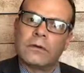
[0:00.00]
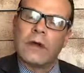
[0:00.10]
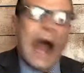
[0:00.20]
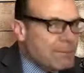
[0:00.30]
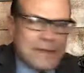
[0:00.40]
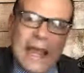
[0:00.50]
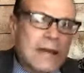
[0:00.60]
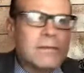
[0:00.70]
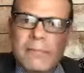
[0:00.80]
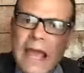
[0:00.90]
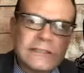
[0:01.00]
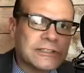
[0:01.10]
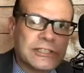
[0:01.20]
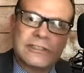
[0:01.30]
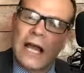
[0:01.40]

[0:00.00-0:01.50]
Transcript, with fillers: I'm getting messages,